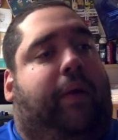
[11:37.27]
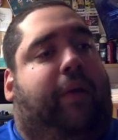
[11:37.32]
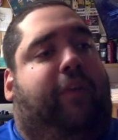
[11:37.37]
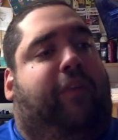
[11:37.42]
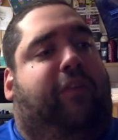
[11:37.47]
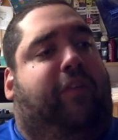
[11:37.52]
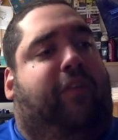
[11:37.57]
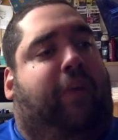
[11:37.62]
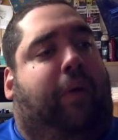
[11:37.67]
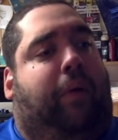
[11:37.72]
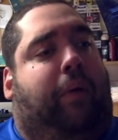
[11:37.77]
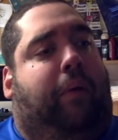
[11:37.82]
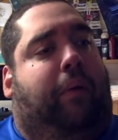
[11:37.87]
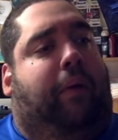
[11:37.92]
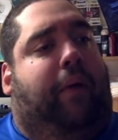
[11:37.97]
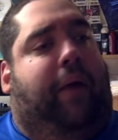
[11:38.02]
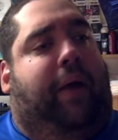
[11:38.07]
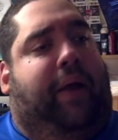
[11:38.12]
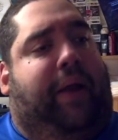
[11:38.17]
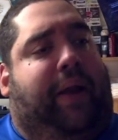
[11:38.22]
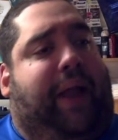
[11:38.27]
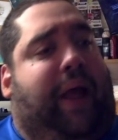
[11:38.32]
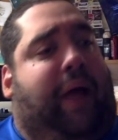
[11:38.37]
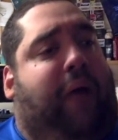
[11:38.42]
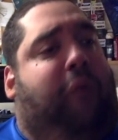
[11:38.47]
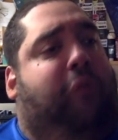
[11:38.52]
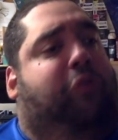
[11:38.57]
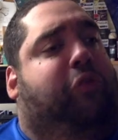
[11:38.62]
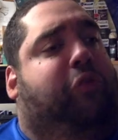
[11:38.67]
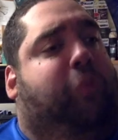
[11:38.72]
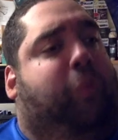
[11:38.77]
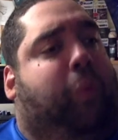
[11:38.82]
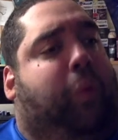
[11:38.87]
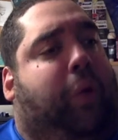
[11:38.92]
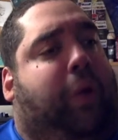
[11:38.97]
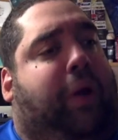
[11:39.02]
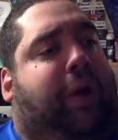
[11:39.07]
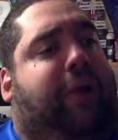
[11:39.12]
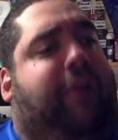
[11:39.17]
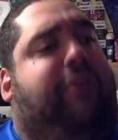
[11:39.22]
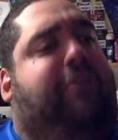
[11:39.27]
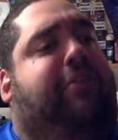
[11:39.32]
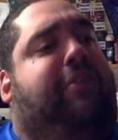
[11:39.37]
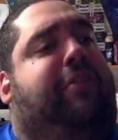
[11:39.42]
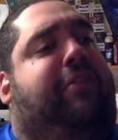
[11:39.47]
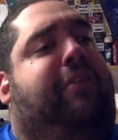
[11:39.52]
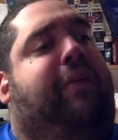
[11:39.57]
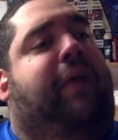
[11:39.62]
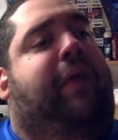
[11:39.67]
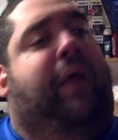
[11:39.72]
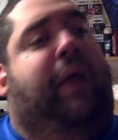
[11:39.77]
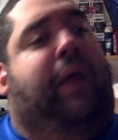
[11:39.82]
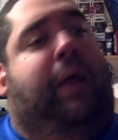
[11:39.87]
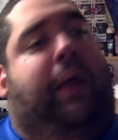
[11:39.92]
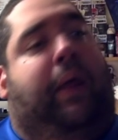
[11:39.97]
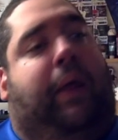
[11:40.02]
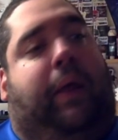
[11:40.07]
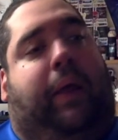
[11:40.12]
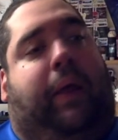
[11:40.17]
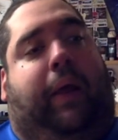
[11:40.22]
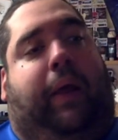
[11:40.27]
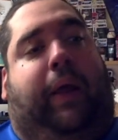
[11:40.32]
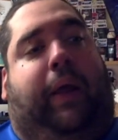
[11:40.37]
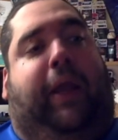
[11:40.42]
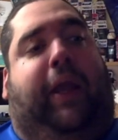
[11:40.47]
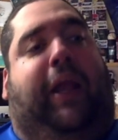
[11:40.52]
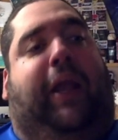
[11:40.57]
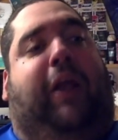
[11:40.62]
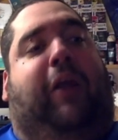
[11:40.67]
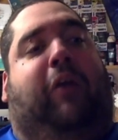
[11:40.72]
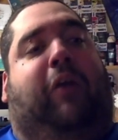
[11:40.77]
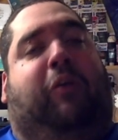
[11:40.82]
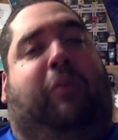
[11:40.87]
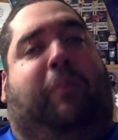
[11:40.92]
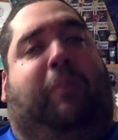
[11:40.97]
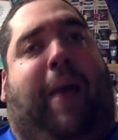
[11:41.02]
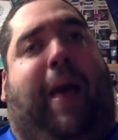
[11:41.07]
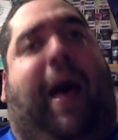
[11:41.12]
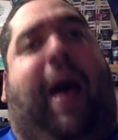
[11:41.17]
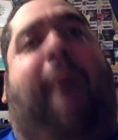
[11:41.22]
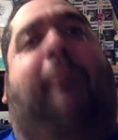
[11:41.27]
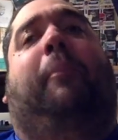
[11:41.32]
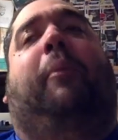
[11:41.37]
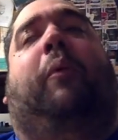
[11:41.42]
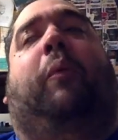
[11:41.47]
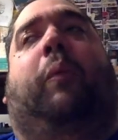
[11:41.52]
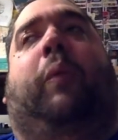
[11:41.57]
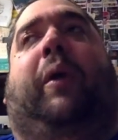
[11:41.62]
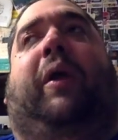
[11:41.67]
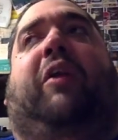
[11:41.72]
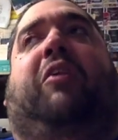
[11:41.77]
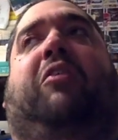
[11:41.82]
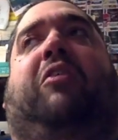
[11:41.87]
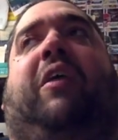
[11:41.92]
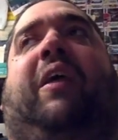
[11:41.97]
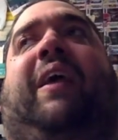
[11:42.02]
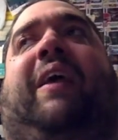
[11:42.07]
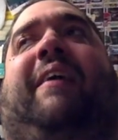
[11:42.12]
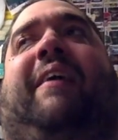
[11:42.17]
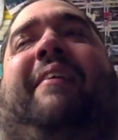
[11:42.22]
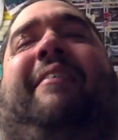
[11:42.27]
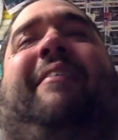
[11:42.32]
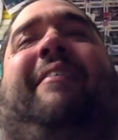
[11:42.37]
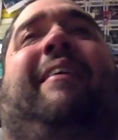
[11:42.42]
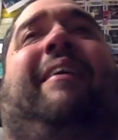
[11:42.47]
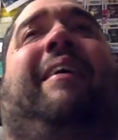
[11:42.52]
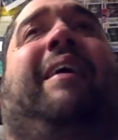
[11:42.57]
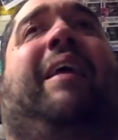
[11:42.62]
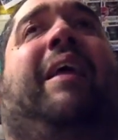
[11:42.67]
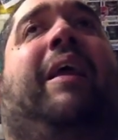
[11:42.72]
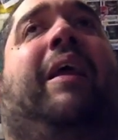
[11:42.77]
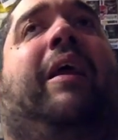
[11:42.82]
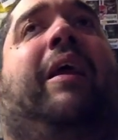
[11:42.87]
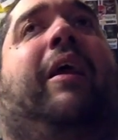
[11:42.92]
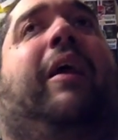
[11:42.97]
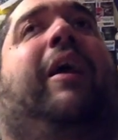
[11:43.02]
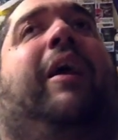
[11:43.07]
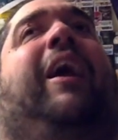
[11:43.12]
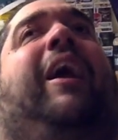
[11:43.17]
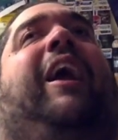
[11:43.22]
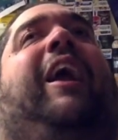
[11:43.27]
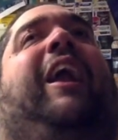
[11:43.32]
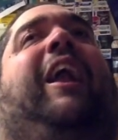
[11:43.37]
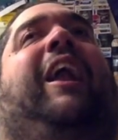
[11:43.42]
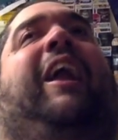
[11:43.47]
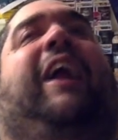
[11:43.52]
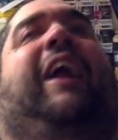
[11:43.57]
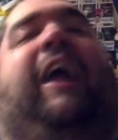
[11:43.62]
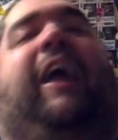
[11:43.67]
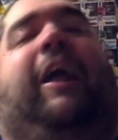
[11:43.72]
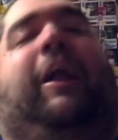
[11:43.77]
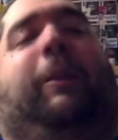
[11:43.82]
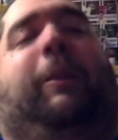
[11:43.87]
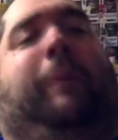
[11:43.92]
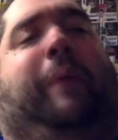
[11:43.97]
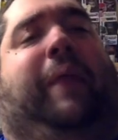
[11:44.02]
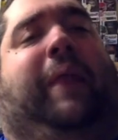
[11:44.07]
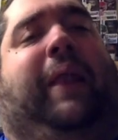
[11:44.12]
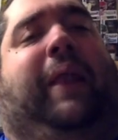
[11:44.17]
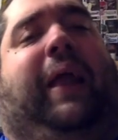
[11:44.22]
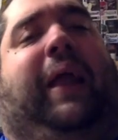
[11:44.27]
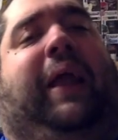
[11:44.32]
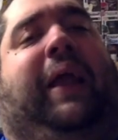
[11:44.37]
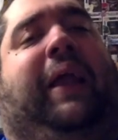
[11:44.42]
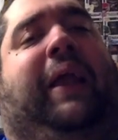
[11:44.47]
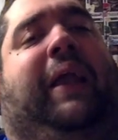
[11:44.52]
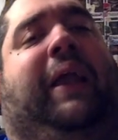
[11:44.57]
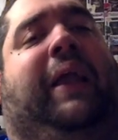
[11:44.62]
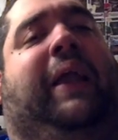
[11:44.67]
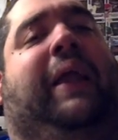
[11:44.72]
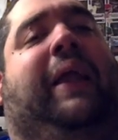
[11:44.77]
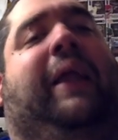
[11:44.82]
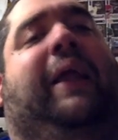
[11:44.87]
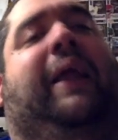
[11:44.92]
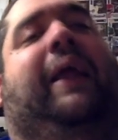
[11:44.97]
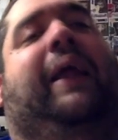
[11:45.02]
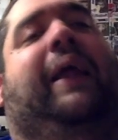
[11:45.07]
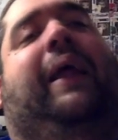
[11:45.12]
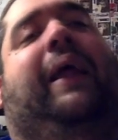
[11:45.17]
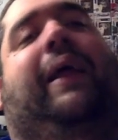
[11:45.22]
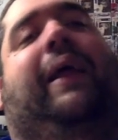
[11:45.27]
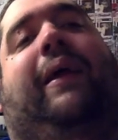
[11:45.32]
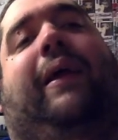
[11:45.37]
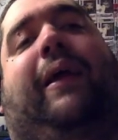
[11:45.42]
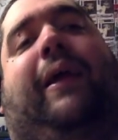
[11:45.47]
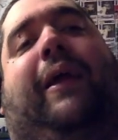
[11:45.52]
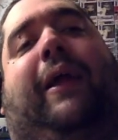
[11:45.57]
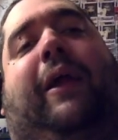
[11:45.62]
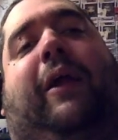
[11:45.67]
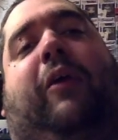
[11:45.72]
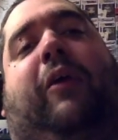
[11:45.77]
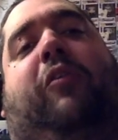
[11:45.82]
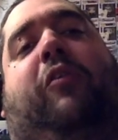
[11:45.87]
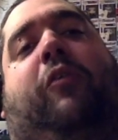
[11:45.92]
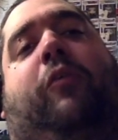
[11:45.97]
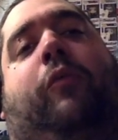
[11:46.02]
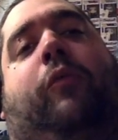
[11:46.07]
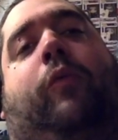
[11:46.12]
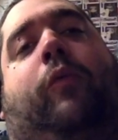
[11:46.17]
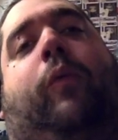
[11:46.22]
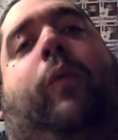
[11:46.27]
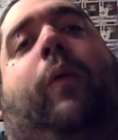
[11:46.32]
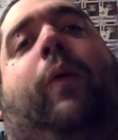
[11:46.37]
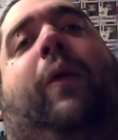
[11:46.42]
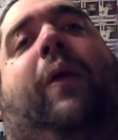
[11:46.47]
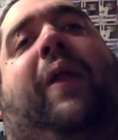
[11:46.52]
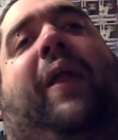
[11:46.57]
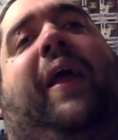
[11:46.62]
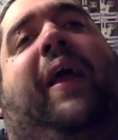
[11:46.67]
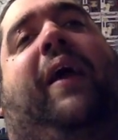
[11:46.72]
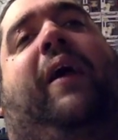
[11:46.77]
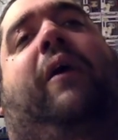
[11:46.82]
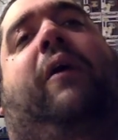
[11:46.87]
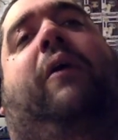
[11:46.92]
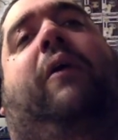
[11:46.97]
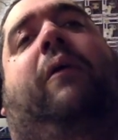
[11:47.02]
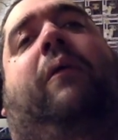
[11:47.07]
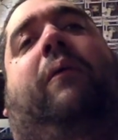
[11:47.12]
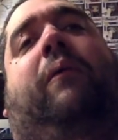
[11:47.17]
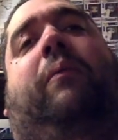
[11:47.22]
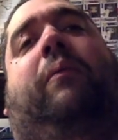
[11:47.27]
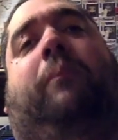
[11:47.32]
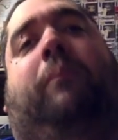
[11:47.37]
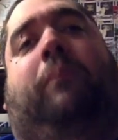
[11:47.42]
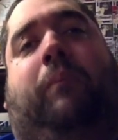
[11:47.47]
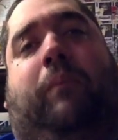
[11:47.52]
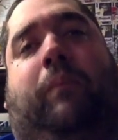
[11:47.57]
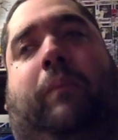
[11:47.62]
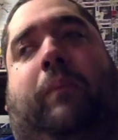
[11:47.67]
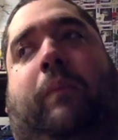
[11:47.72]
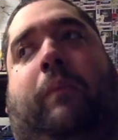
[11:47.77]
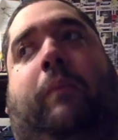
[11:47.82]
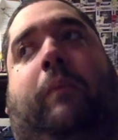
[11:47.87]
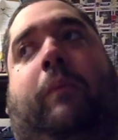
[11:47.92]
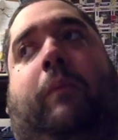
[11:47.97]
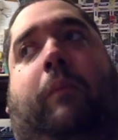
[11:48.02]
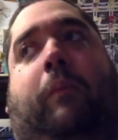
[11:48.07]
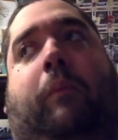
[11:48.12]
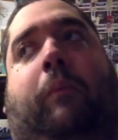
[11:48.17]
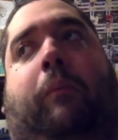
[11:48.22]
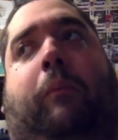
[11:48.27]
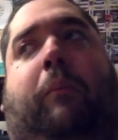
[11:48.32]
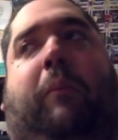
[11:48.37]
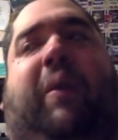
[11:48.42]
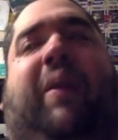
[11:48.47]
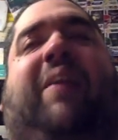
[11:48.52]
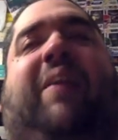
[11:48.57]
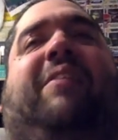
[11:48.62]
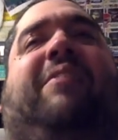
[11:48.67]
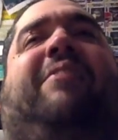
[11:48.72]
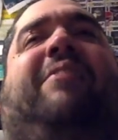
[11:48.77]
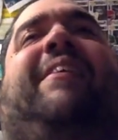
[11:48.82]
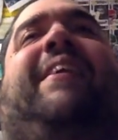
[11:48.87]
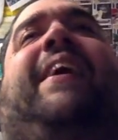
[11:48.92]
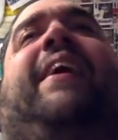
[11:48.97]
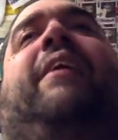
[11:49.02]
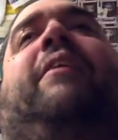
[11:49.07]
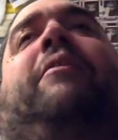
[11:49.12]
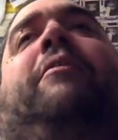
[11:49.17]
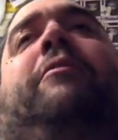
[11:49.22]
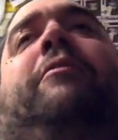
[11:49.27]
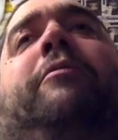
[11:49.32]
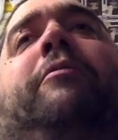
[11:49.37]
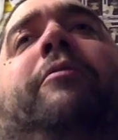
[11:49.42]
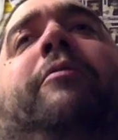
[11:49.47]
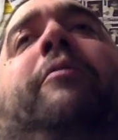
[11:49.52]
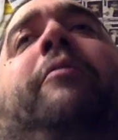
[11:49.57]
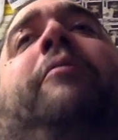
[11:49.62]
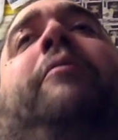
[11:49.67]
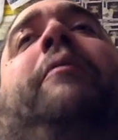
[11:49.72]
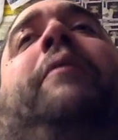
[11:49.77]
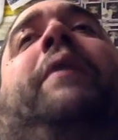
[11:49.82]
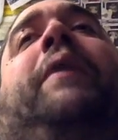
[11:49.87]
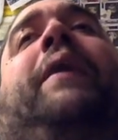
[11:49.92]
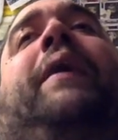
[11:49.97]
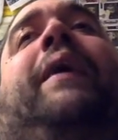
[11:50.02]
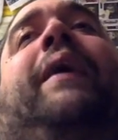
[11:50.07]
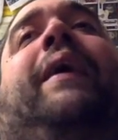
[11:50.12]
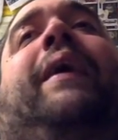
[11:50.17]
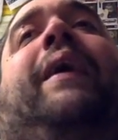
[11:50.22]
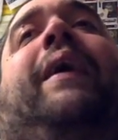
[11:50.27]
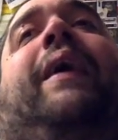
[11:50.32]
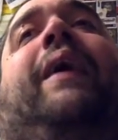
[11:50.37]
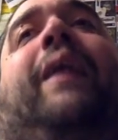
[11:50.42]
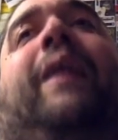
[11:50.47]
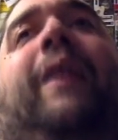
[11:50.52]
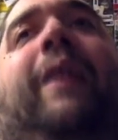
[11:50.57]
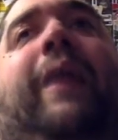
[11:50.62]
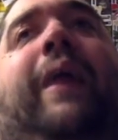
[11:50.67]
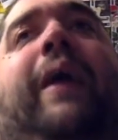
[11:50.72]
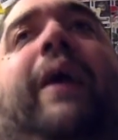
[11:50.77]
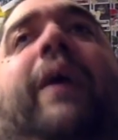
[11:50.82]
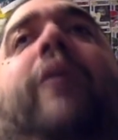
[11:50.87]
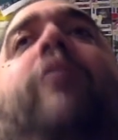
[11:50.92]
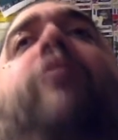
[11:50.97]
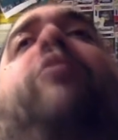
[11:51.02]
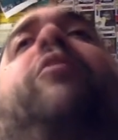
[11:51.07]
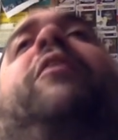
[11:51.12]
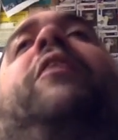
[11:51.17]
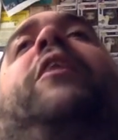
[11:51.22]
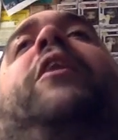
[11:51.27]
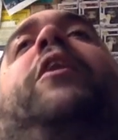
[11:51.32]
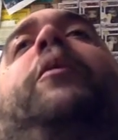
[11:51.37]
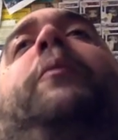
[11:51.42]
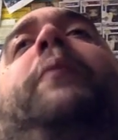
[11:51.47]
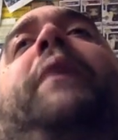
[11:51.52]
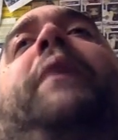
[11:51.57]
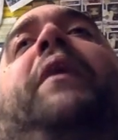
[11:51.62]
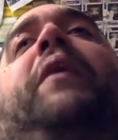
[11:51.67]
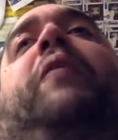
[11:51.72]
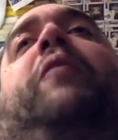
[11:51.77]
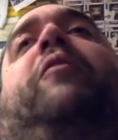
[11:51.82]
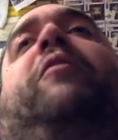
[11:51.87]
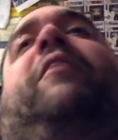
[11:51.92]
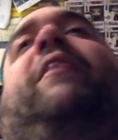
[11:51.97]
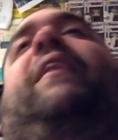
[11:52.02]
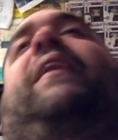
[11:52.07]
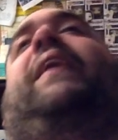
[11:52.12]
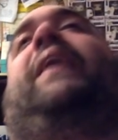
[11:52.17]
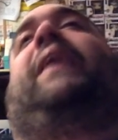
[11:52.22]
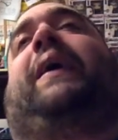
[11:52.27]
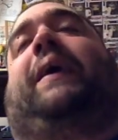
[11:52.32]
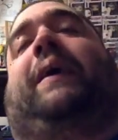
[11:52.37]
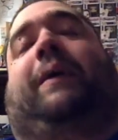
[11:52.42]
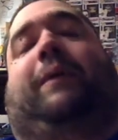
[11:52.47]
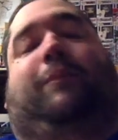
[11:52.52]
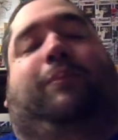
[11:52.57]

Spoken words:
So announced was Gears Pop, which is gonna kind of be like Gears of War Lego, but instead of Legos, they're gonna be using